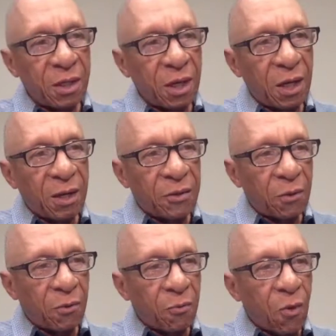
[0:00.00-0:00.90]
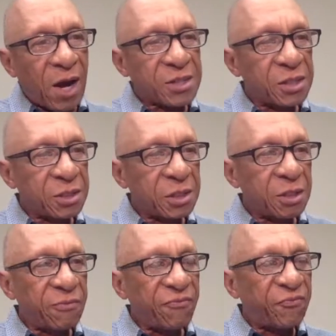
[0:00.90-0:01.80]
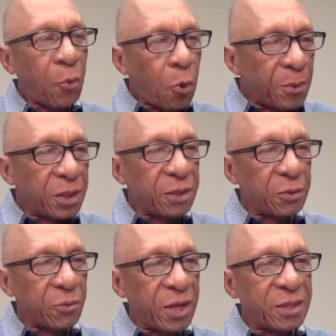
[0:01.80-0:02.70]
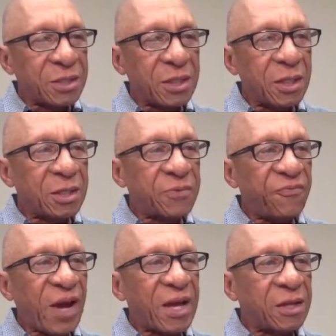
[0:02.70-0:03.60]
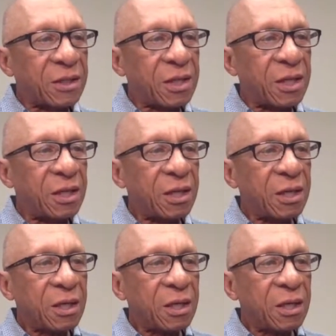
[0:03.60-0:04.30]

the Washington, formerly the Redskins, finally